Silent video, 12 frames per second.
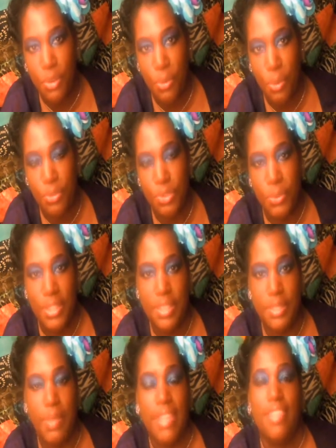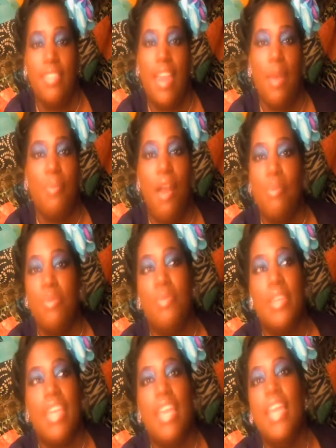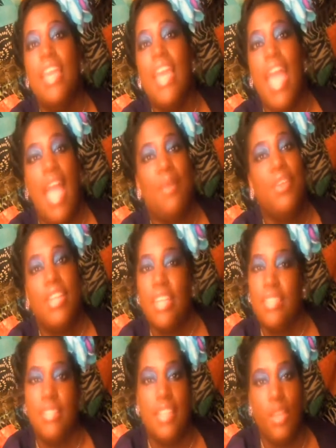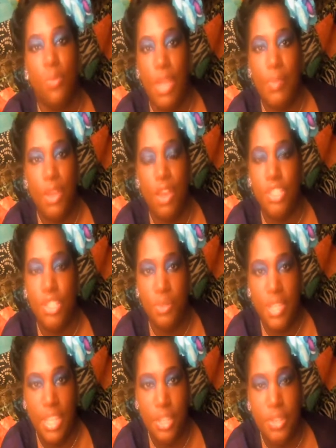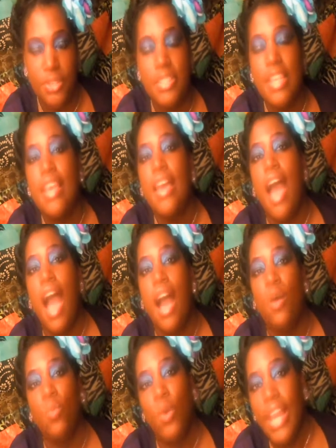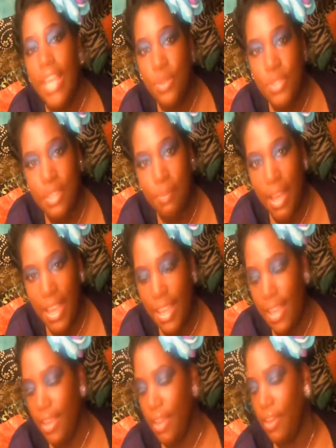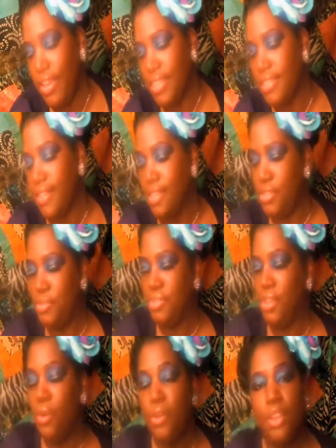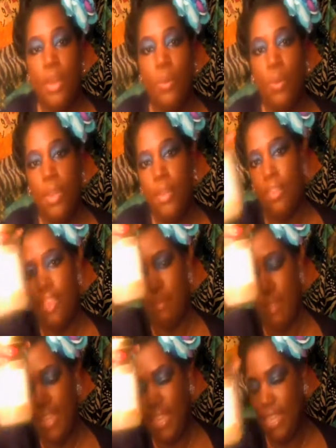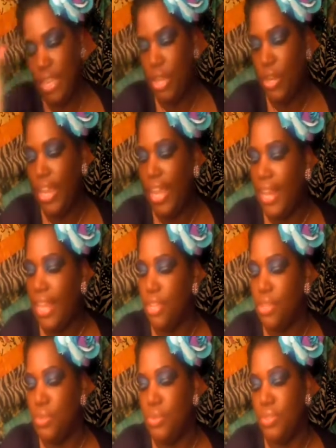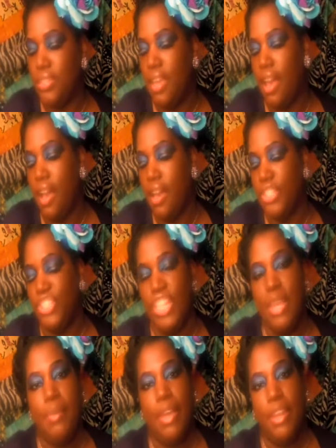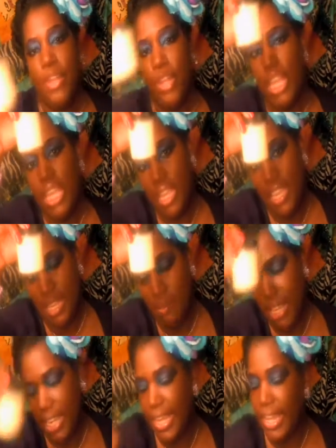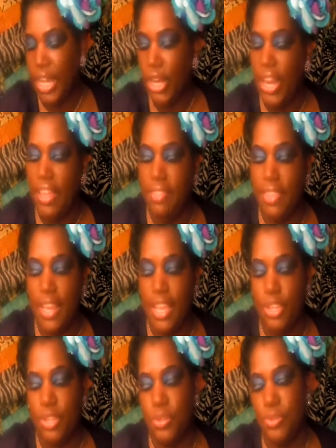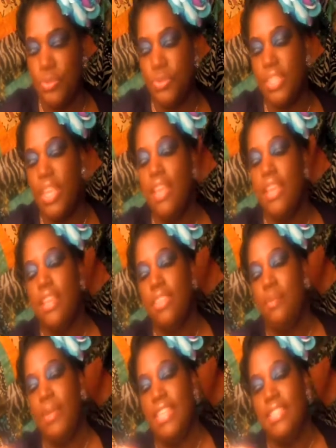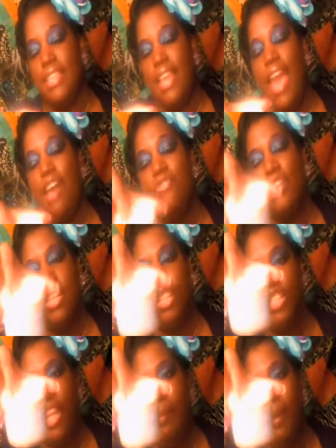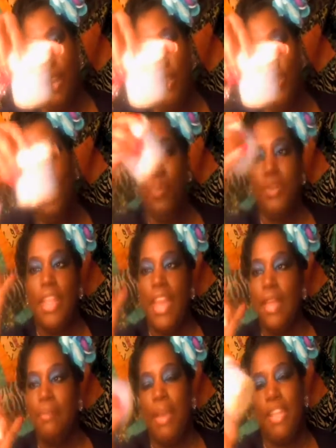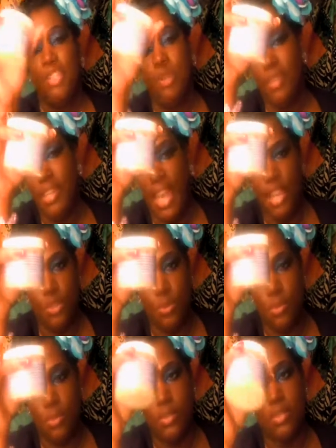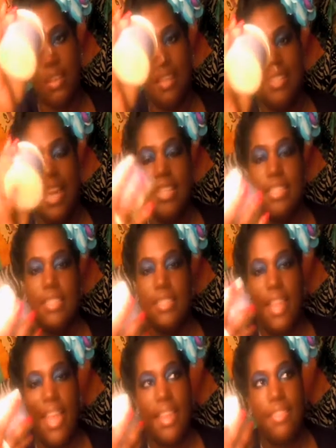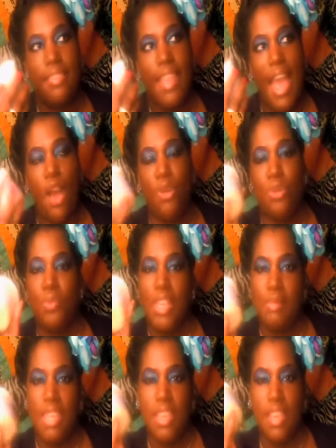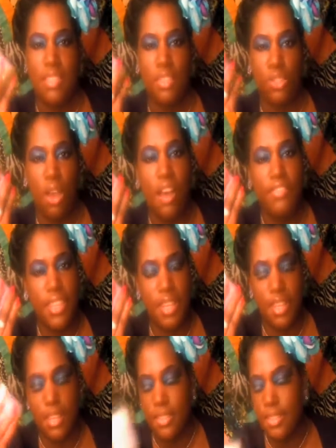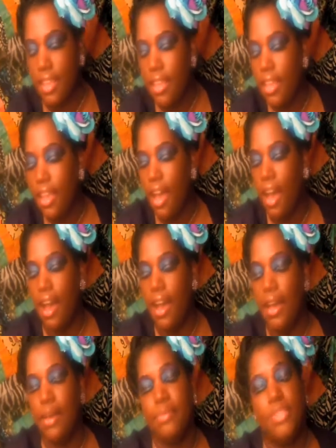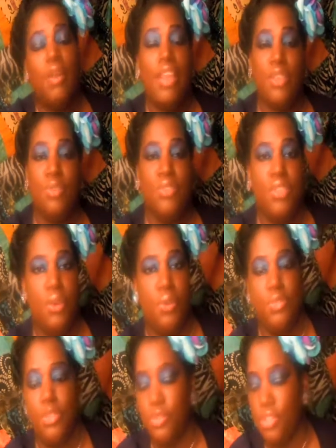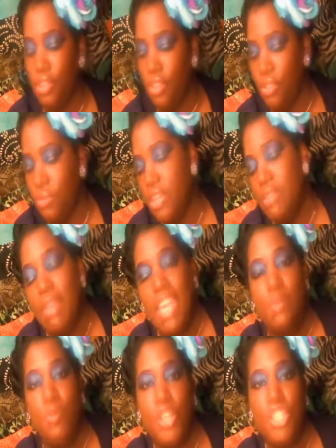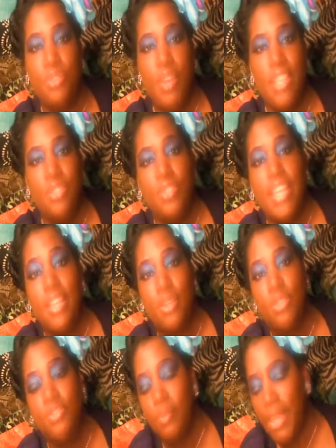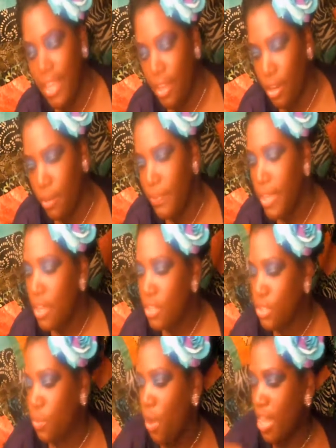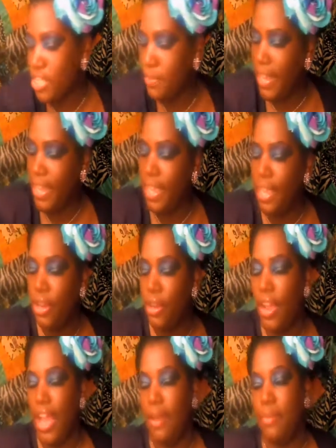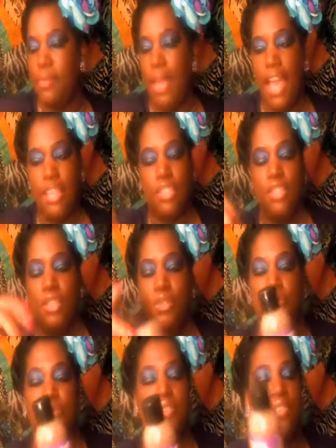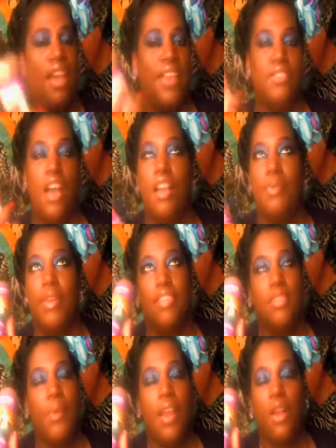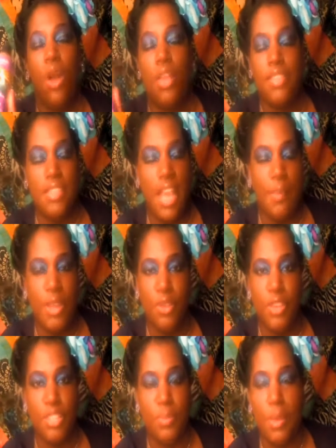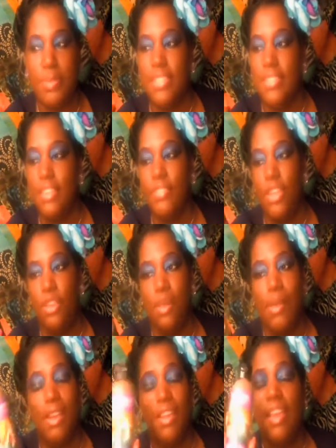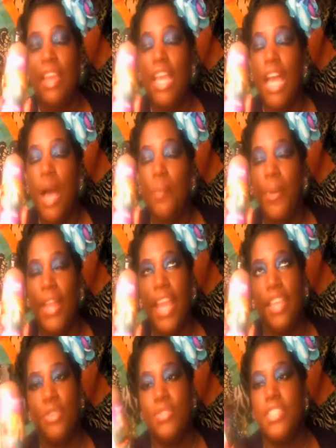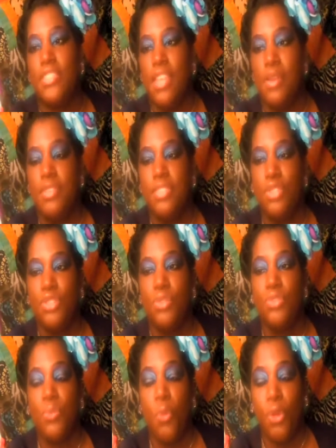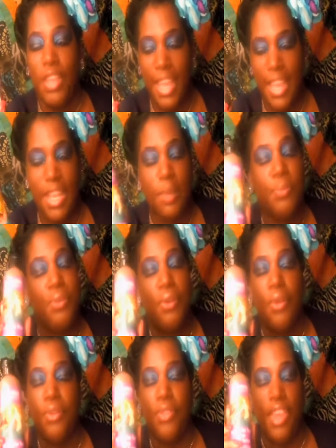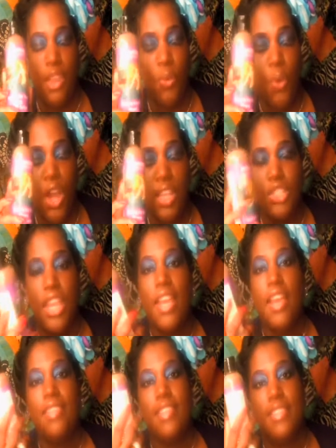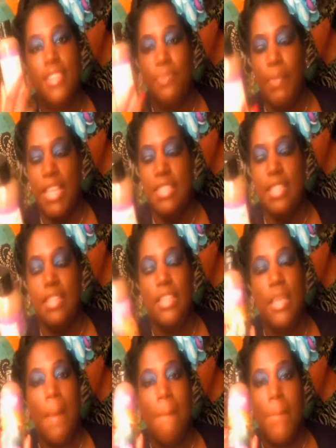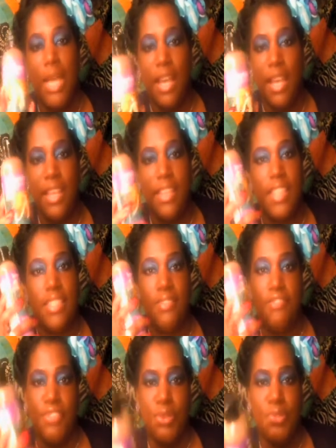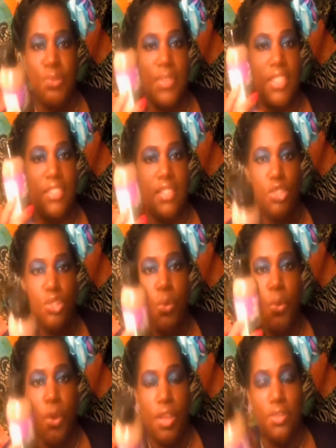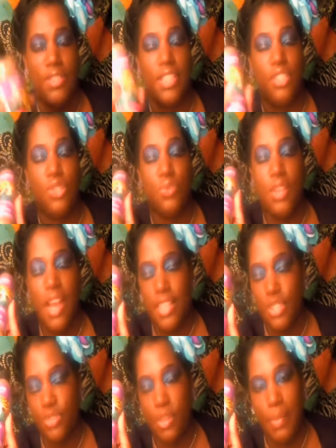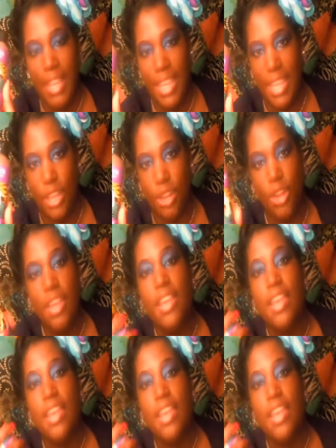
growth doing this method that I probably am going to extend it way beyond two years. Um, what I use in my hair is I use coconut oil in my hair and I use uh, shea butter in my hair and then I use the basic African Shea Butter Superlite by Joie Naturals because I just like how creamy and soft it is. Um, so I use those. Those are the three main moisturizers I use for my hair. To wash my hair, um, I just use, I talk about this product all the time. I know you guys are probably sick of hearing about it, but I use the Terressentials Organic Pure Earth Hair Wash. This is basically mud that's infused with essential oils that do not strip my hair